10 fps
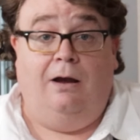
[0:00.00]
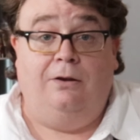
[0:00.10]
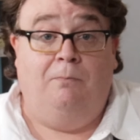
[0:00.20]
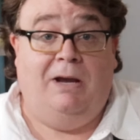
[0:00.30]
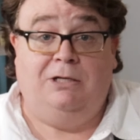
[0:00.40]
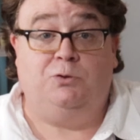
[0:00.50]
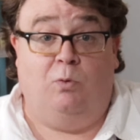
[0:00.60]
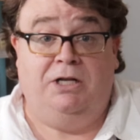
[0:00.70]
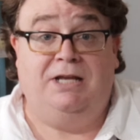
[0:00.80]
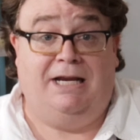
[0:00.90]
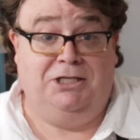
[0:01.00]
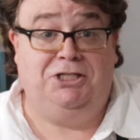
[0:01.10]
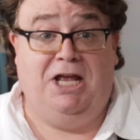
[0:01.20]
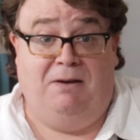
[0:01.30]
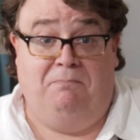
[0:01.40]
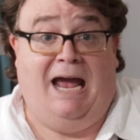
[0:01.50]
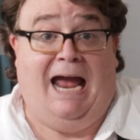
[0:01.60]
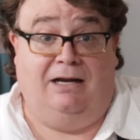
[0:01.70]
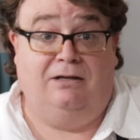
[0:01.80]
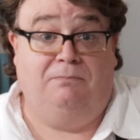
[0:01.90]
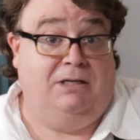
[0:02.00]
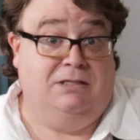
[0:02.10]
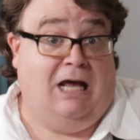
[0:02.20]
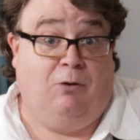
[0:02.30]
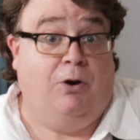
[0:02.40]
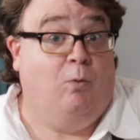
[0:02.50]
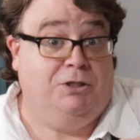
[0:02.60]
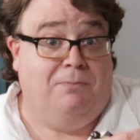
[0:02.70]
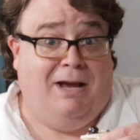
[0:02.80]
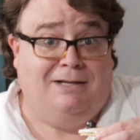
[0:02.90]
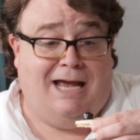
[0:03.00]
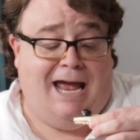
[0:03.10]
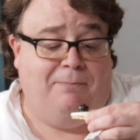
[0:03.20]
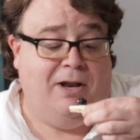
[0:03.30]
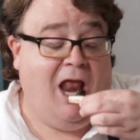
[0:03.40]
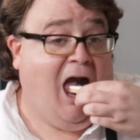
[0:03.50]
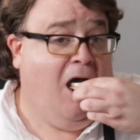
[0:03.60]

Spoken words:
You may just want to take a step back because I don't know what's about to happen.